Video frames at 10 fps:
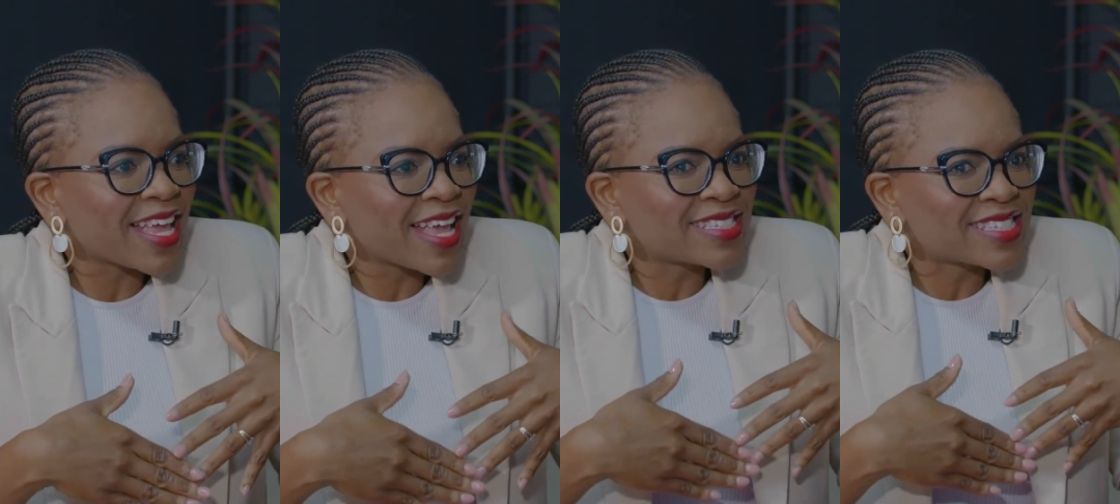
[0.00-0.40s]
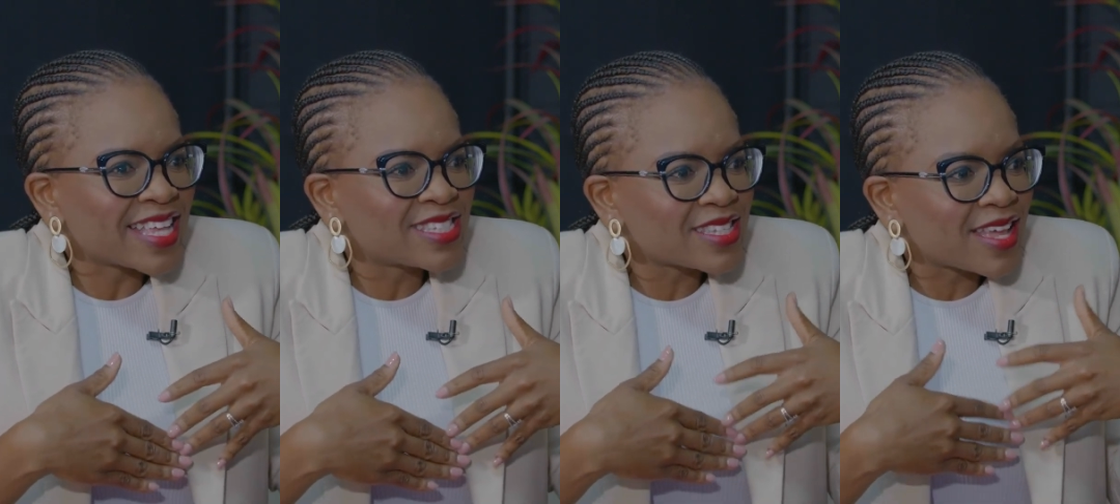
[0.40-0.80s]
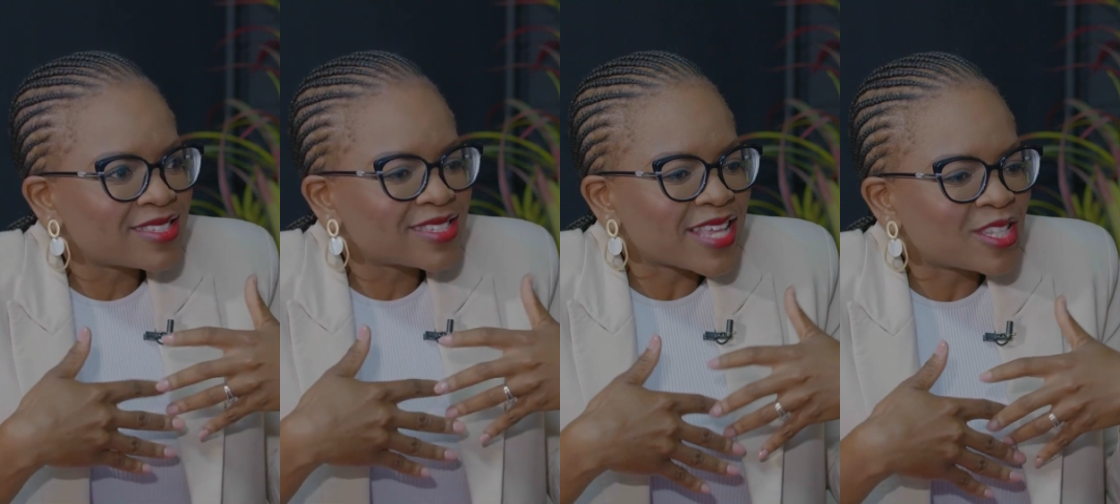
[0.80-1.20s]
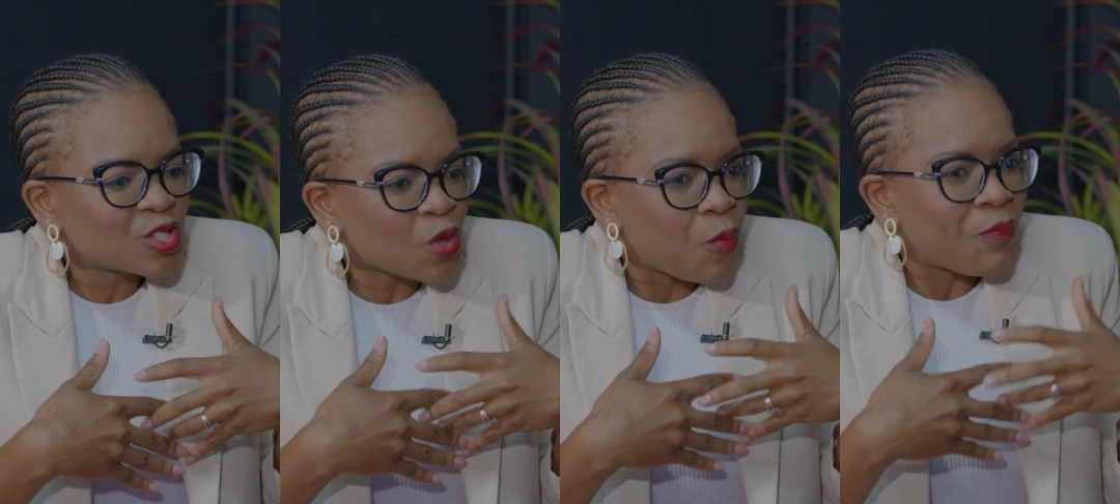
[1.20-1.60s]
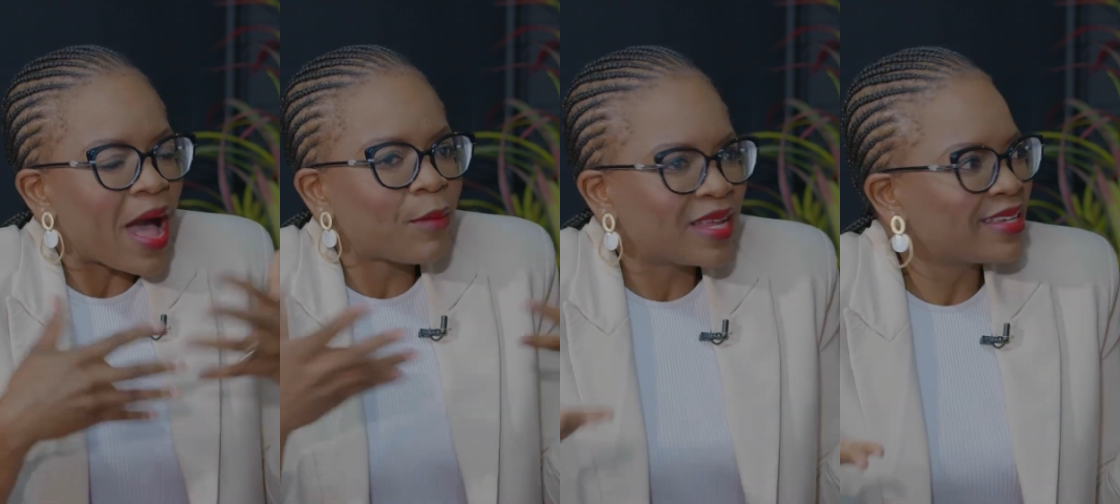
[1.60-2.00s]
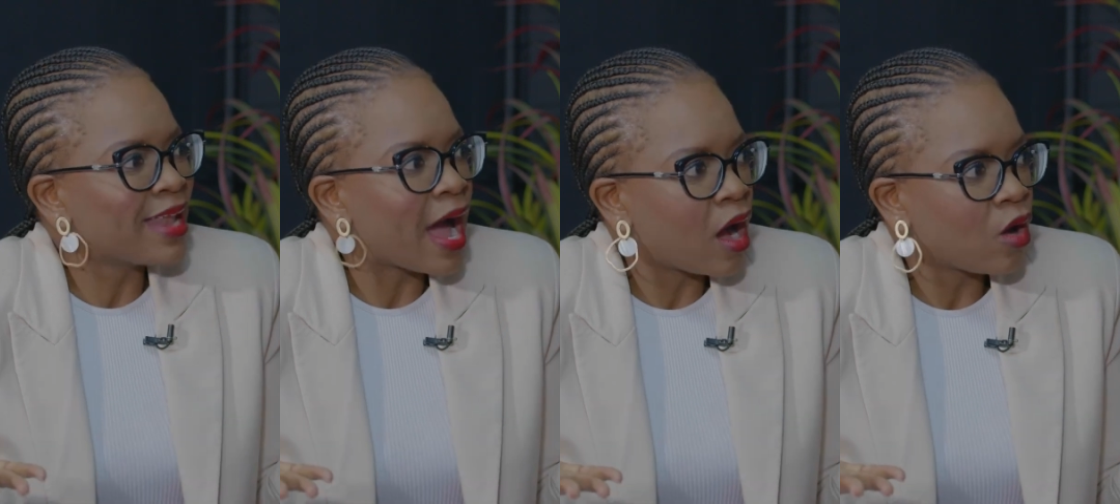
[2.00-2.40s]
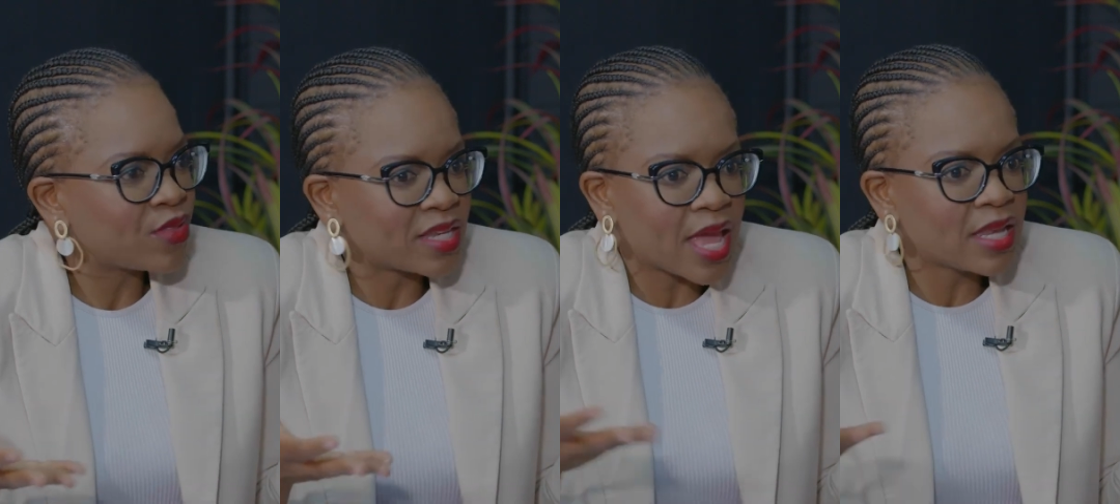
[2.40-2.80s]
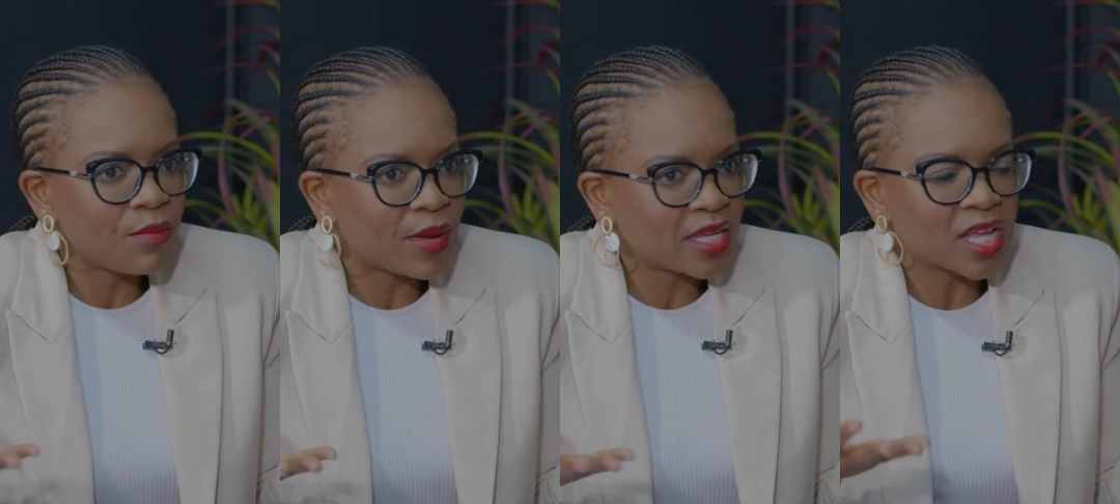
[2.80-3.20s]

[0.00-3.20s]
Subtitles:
it's so public now that anybody